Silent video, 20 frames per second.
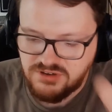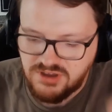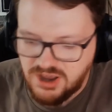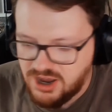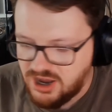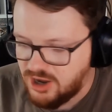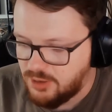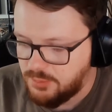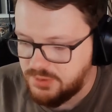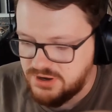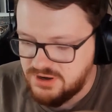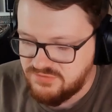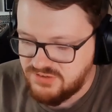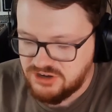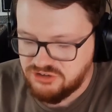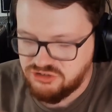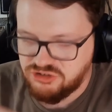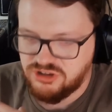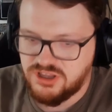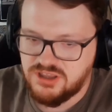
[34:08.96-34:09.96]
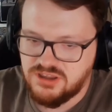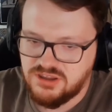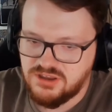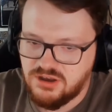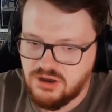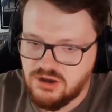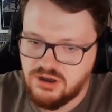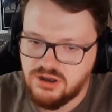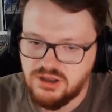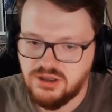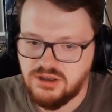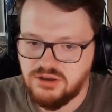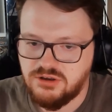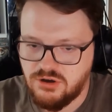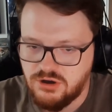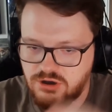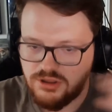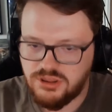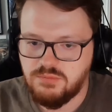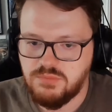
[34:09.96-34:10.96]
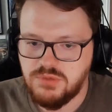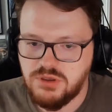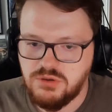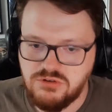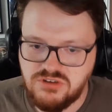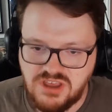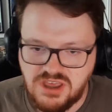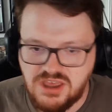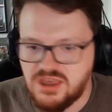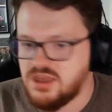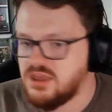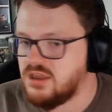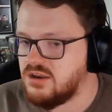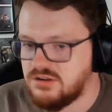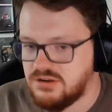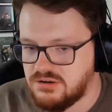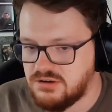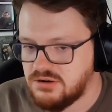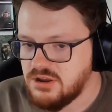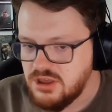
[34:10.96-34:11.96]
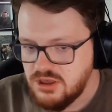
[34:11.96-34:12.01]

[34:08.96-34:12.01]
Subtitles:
carp, and eventually they got a koi that mutated and